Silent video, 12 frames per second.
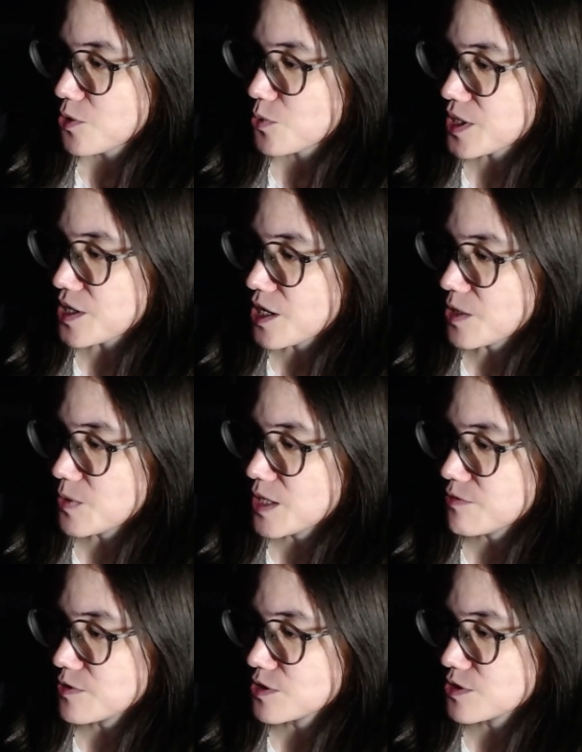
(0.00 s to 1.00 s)
We can't
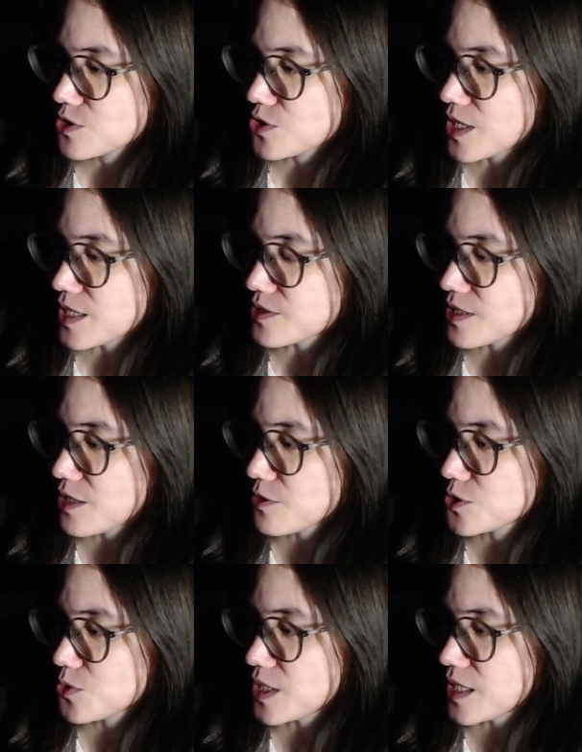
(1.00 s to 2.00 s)
wait for you to try
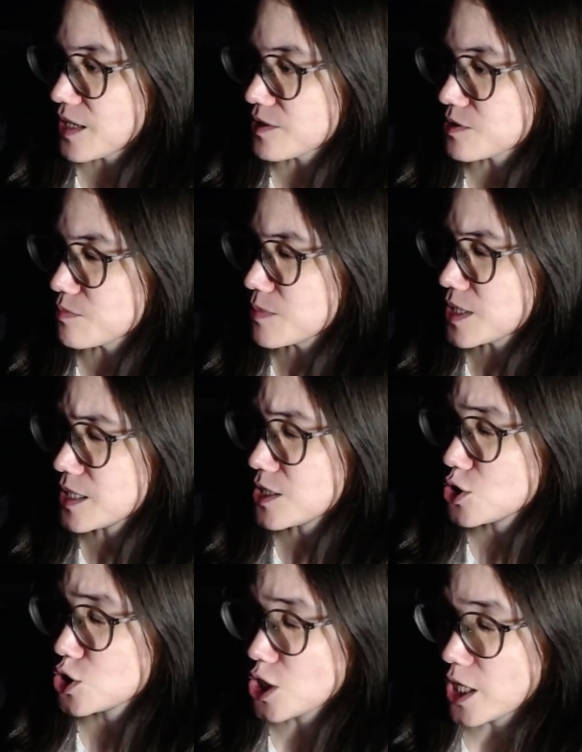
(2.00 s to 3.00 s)
Tower 28's
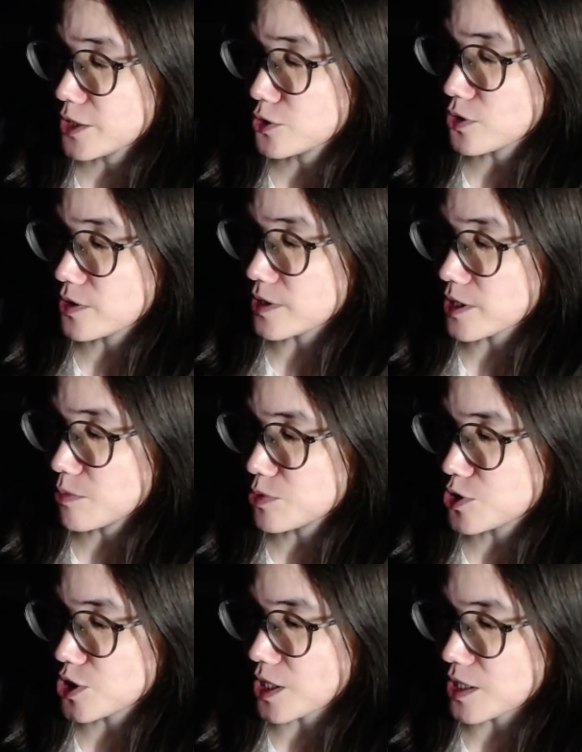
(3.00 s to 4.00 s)
Mini Shine On
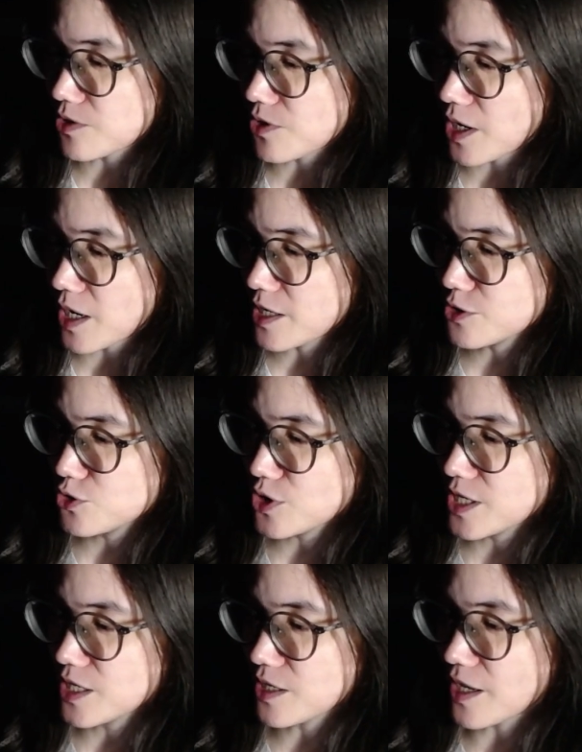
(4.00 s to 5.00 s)
Lip Jelly, the
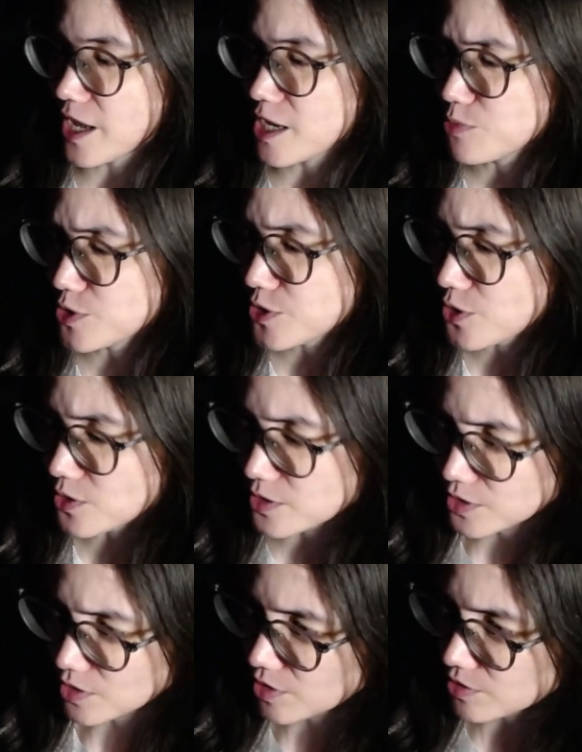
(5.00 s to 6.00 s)
hydrating
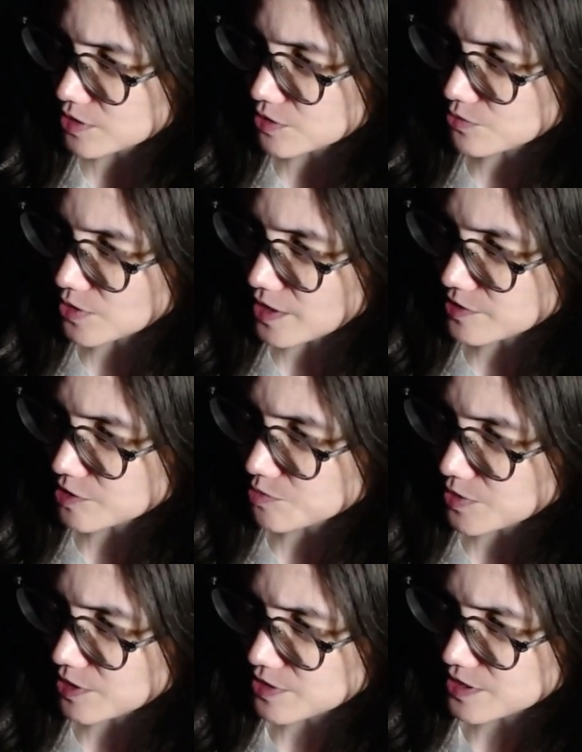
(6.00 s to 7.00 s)
apricot kernel and
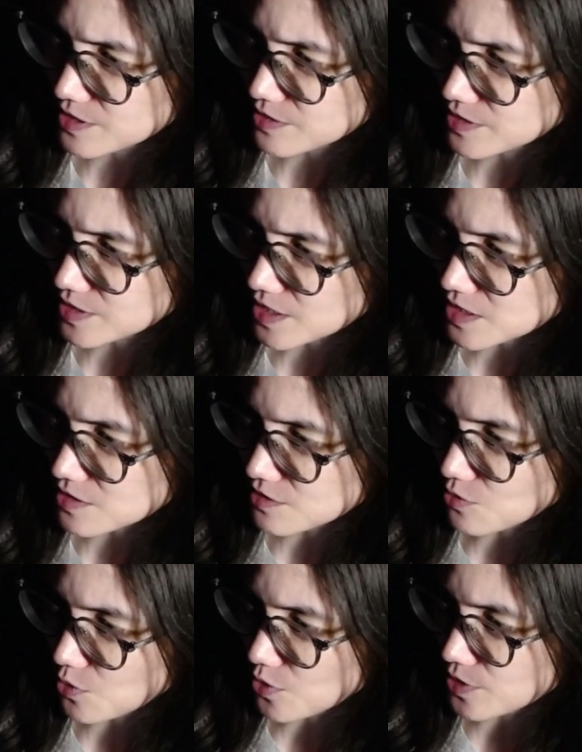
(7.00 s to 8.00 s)
raspberry
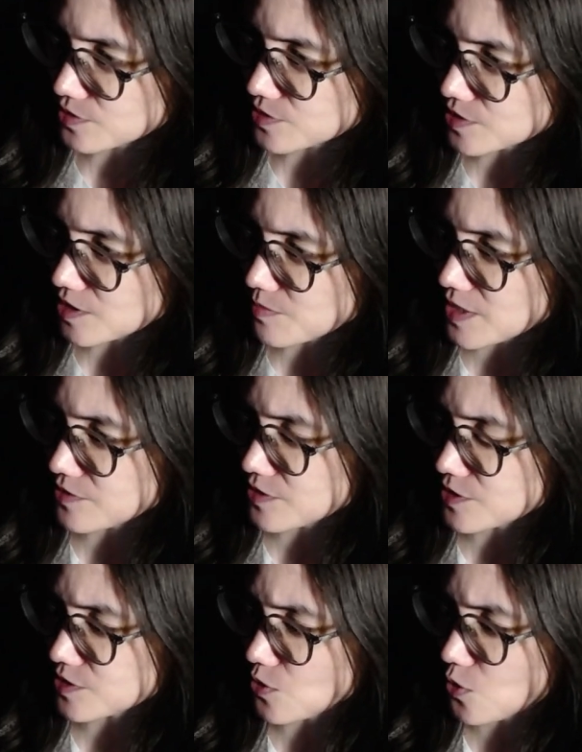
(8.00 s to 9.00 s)
seed oils that make
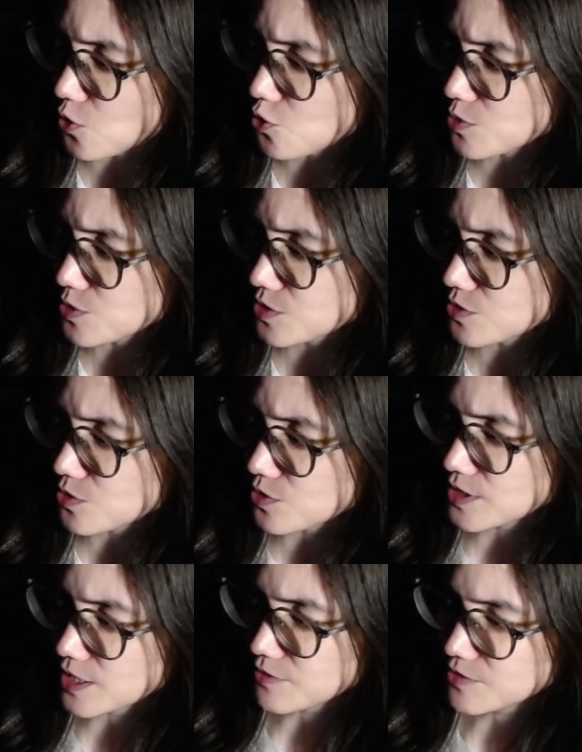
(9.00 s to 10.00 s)
this almost good
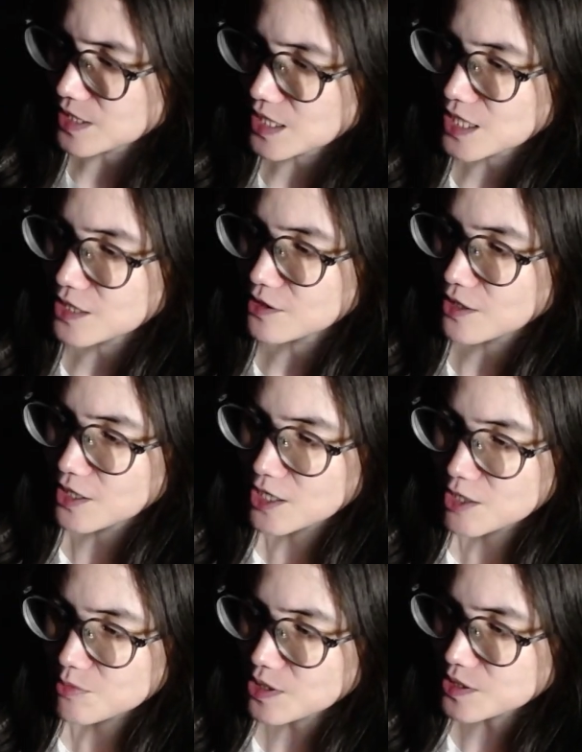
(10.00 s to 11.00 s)
enough to eat,
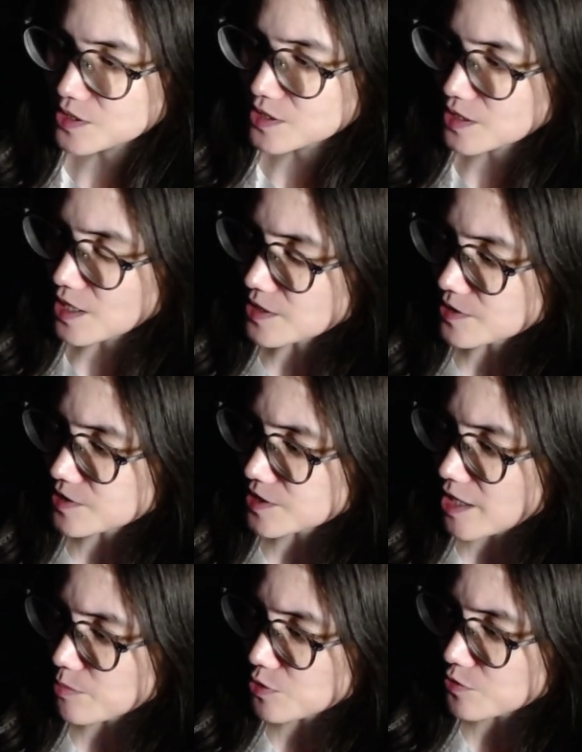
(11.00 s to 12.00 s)
plus a deluxe
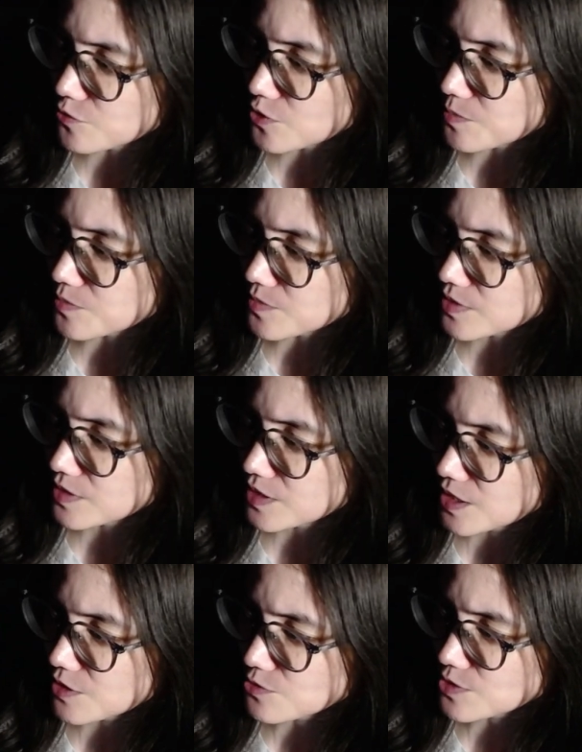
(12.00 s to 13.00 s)
sample from
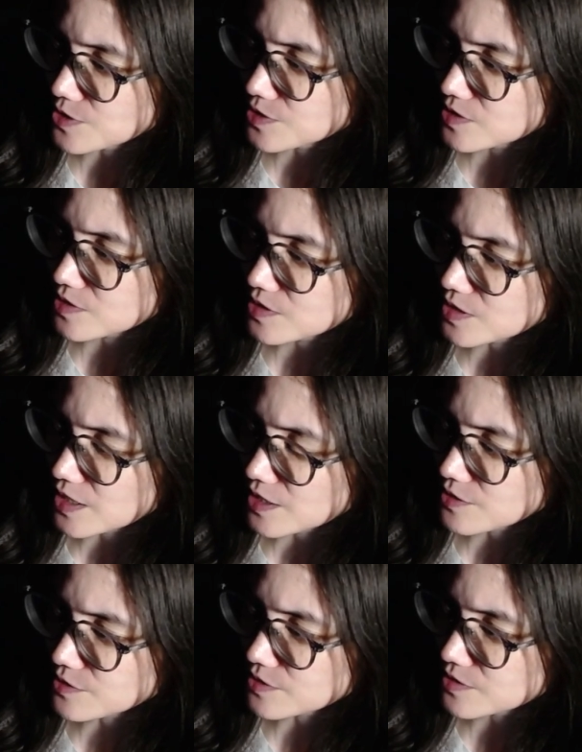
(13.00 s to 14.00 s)

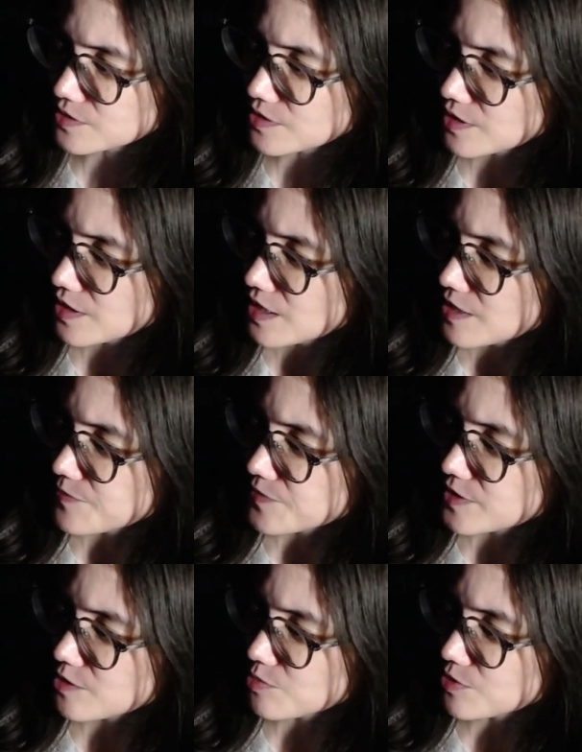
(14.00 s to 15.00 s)
Kerastase,
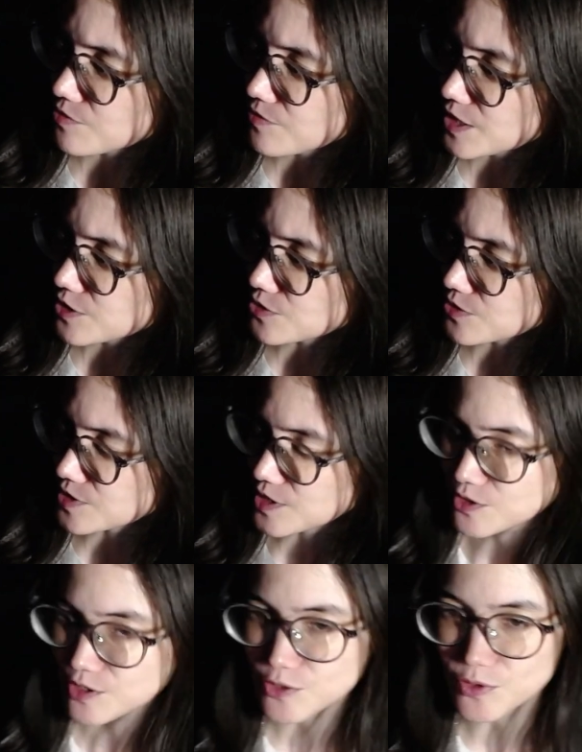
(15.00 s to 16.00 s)
the professional
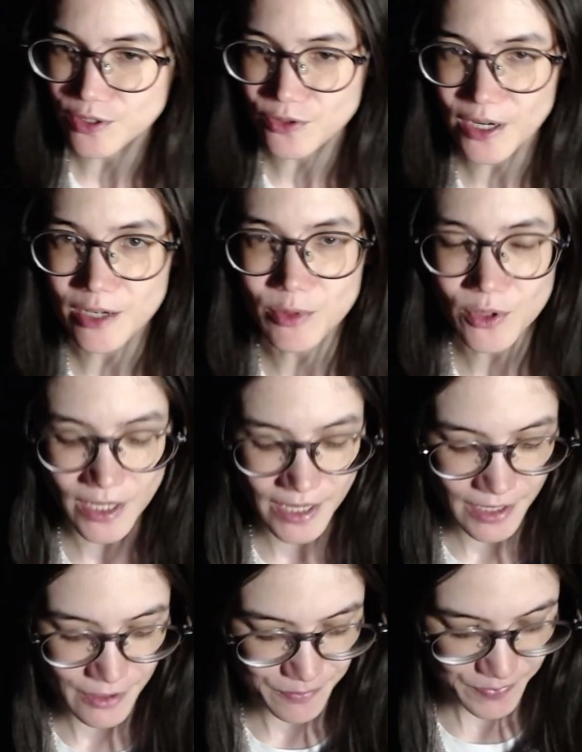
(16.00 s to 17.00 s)
secret to incredible
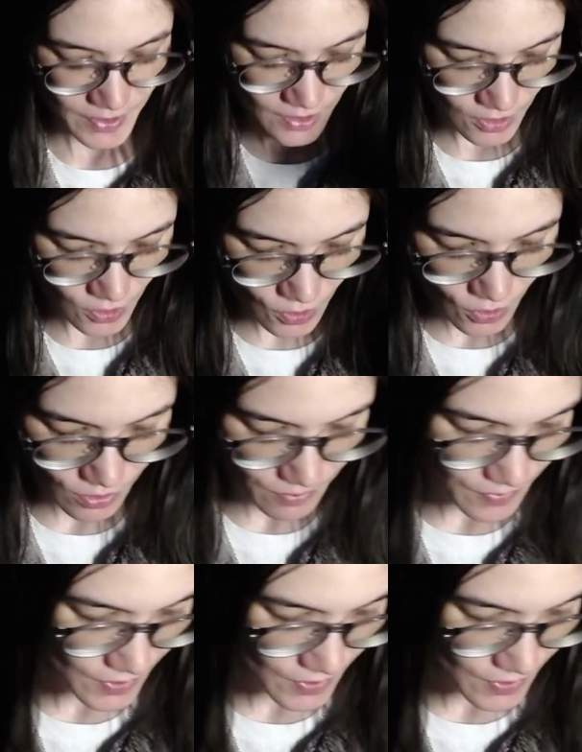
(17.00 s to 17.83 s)
hair. Cool.